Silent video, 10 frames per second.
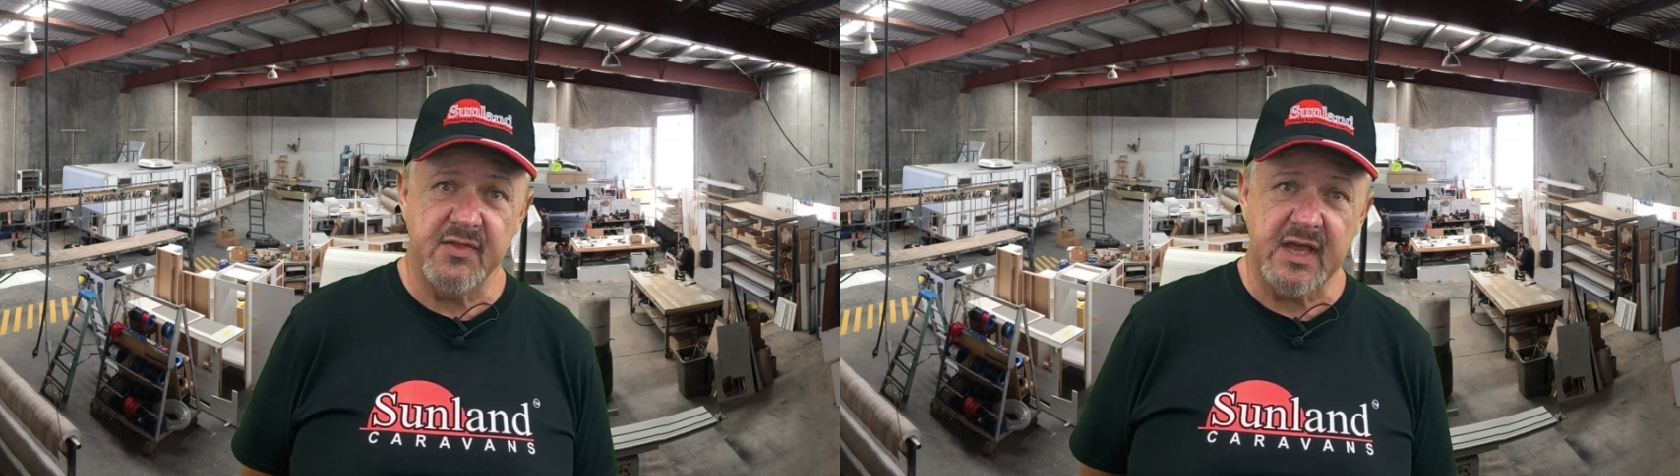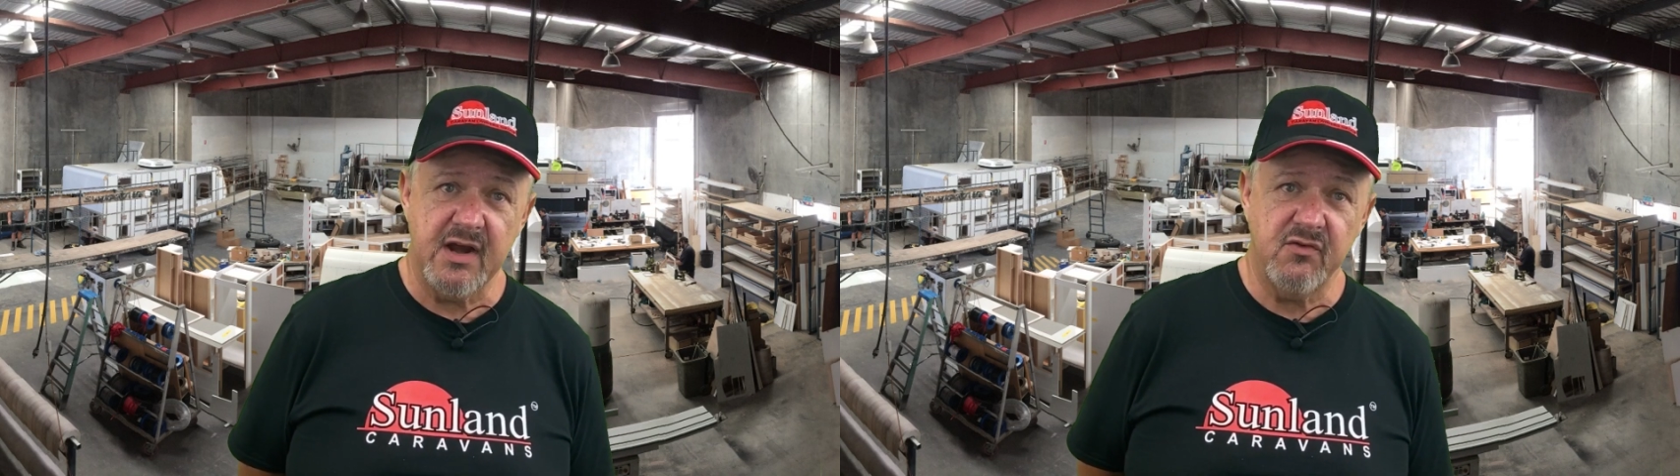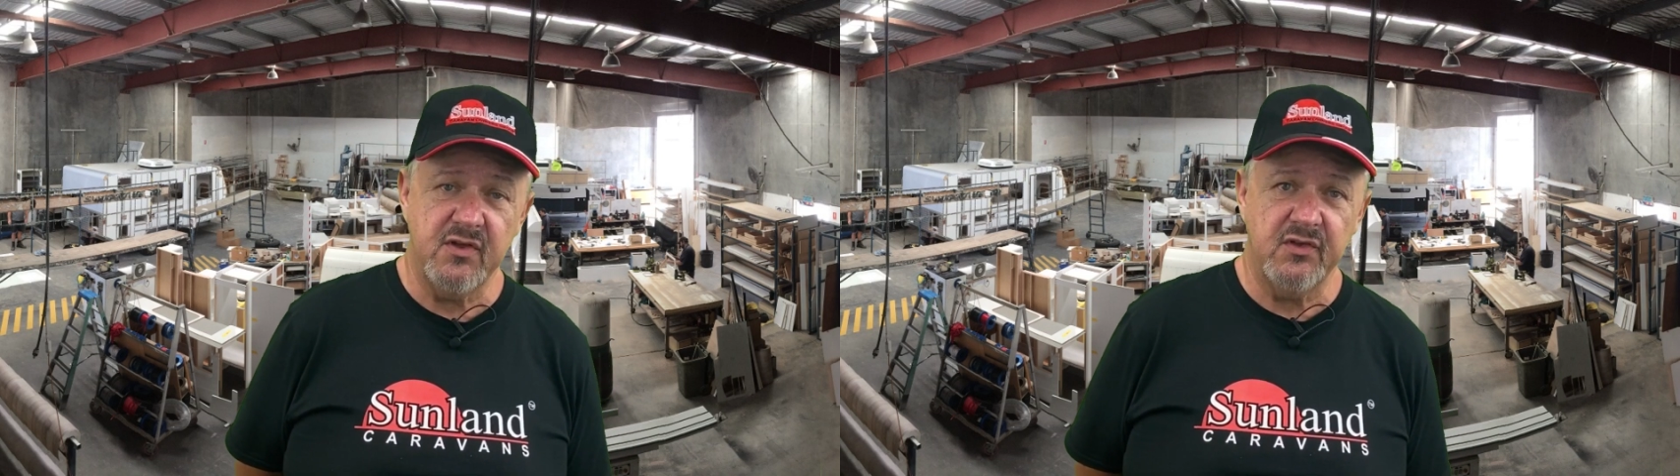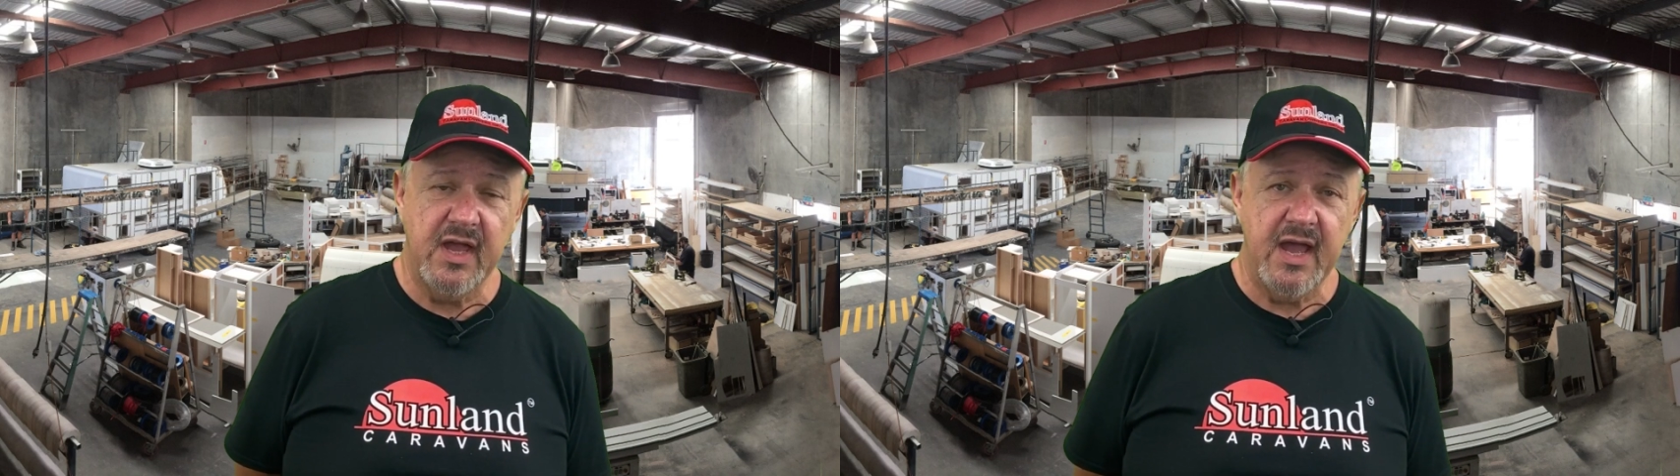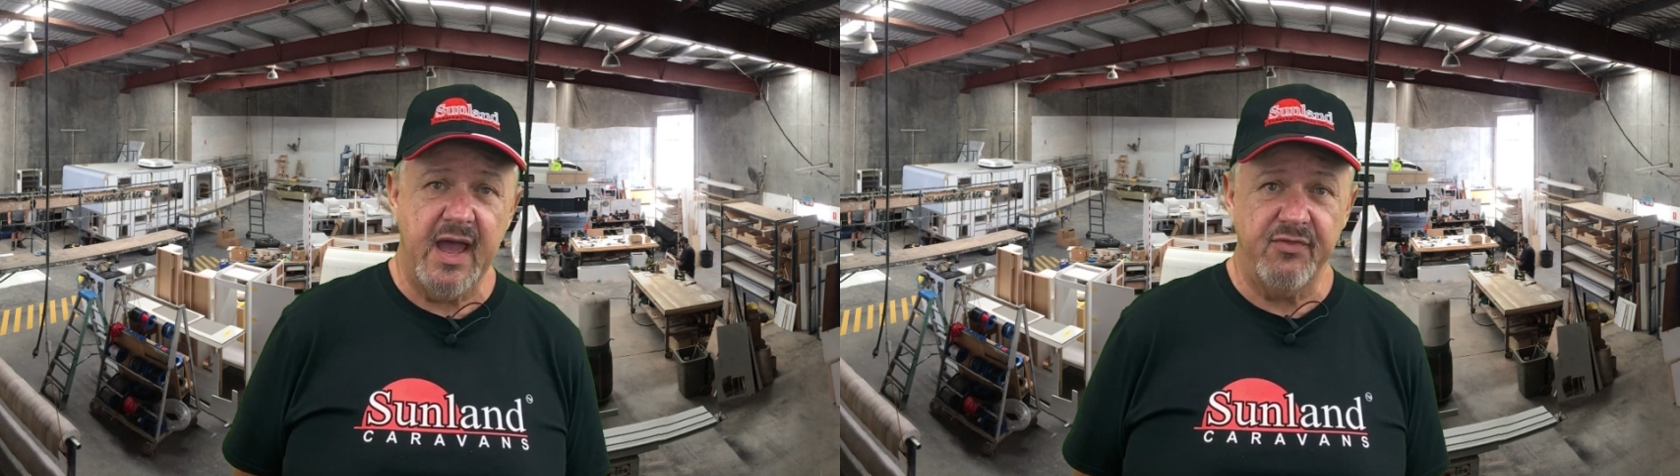countries
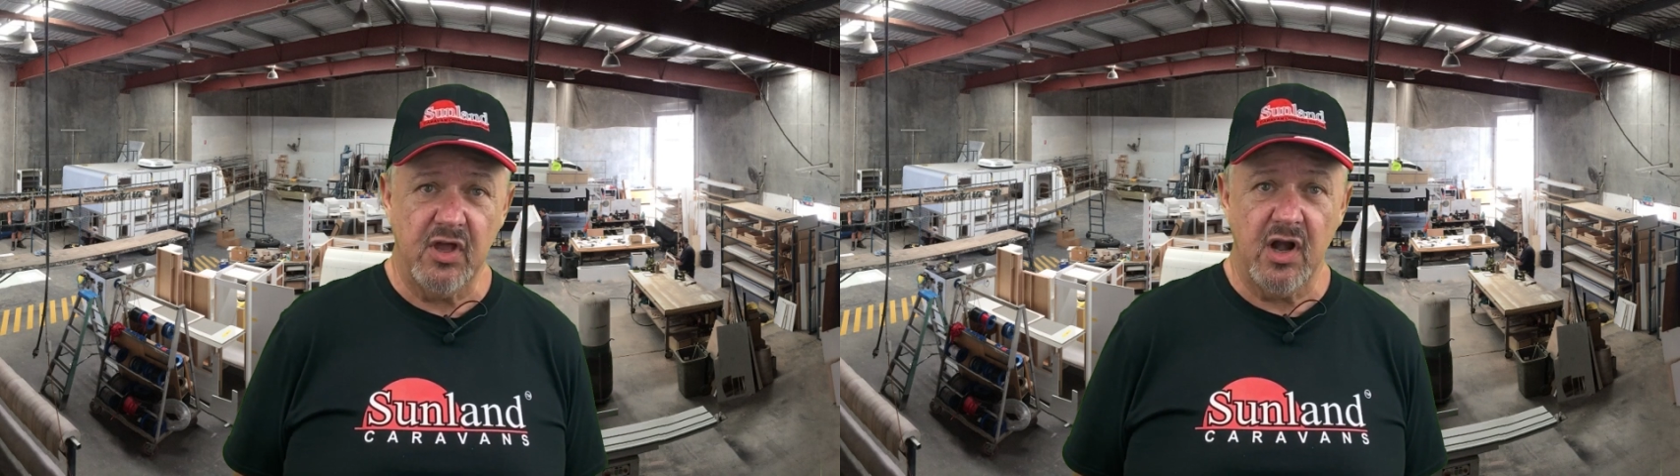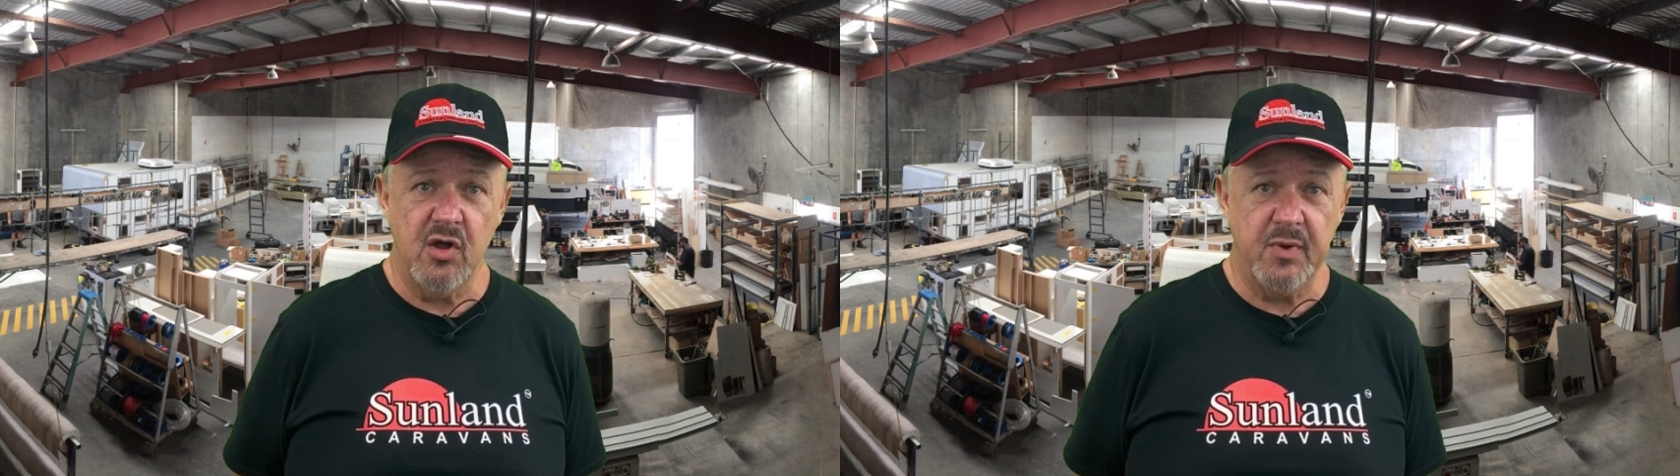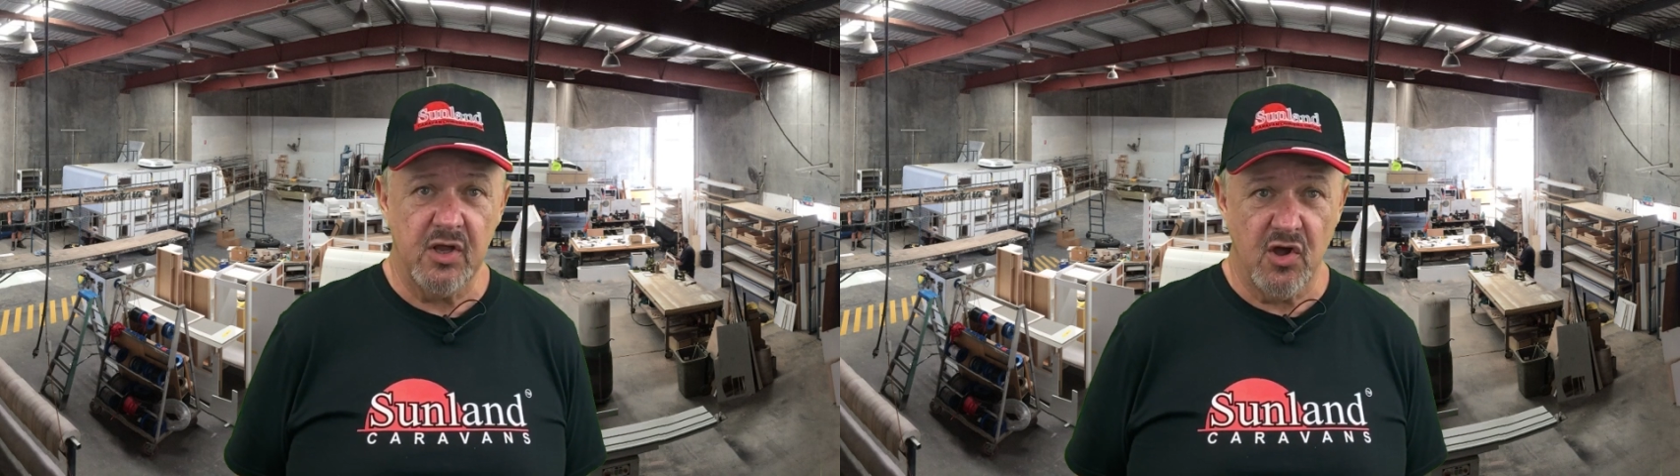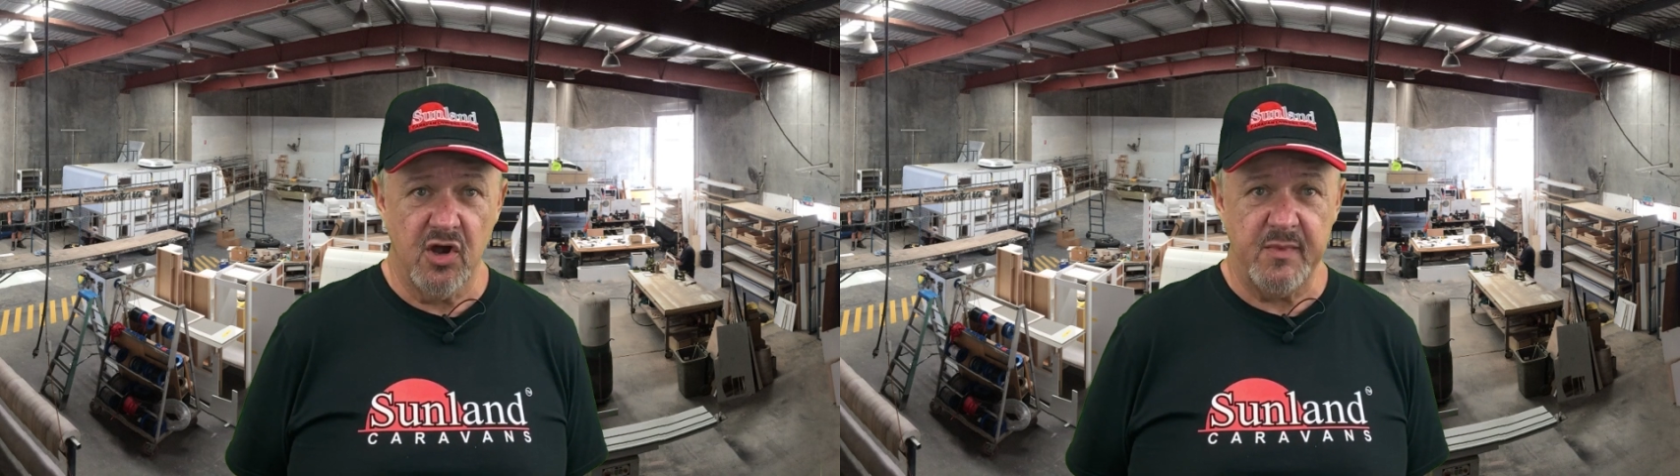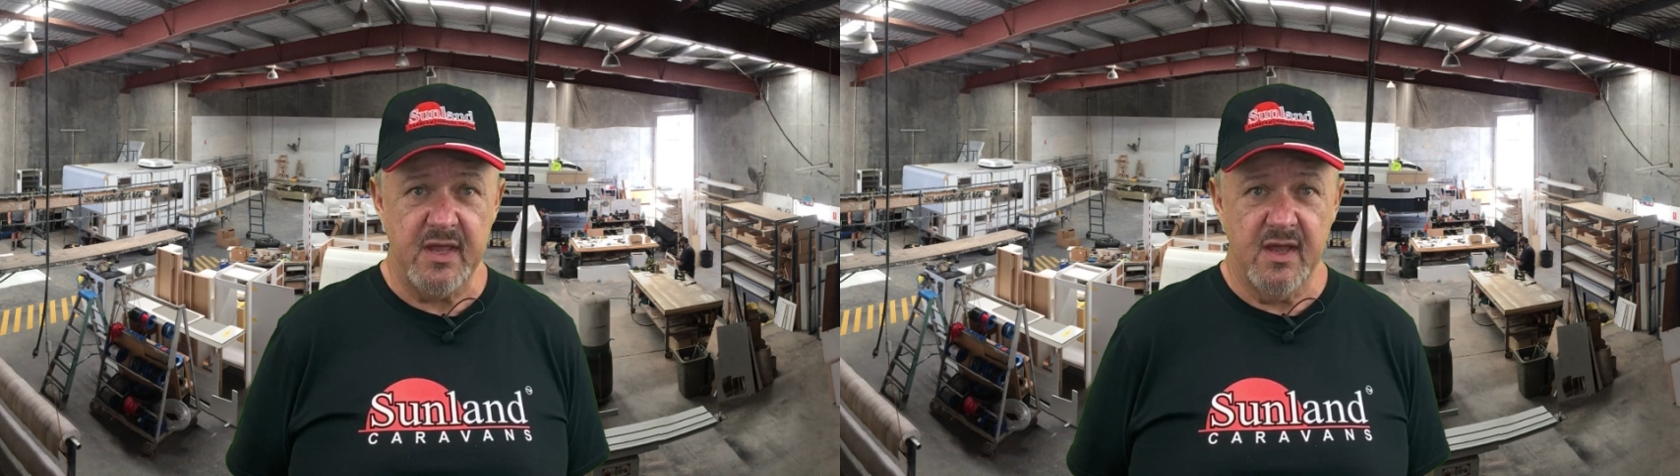and the global
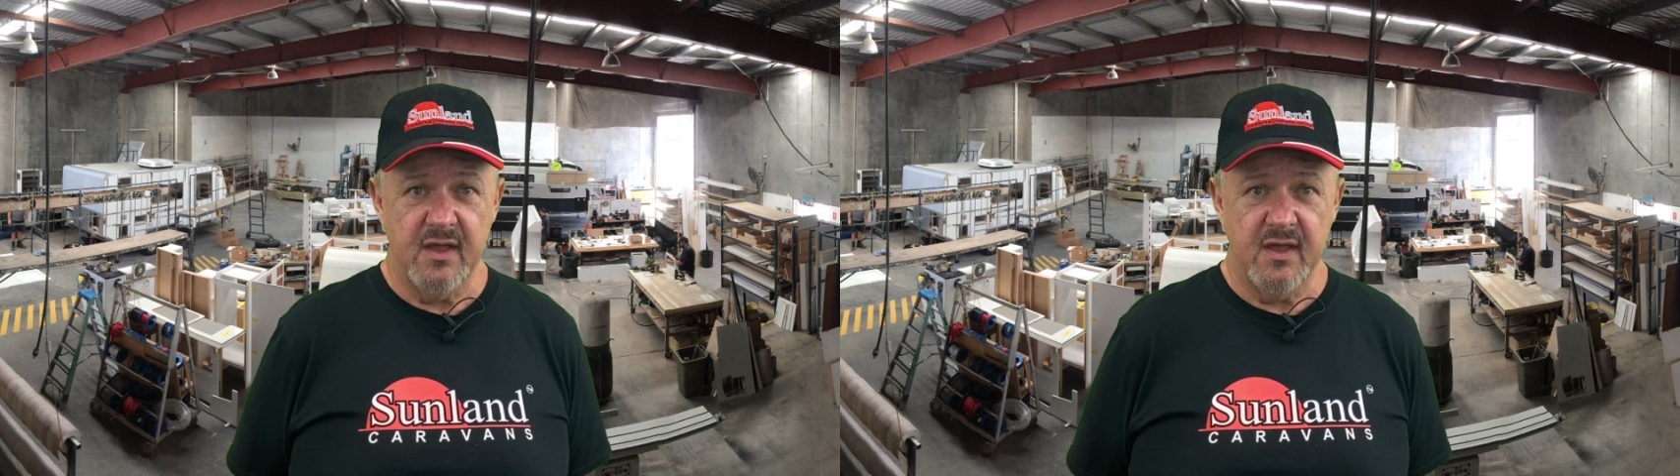economy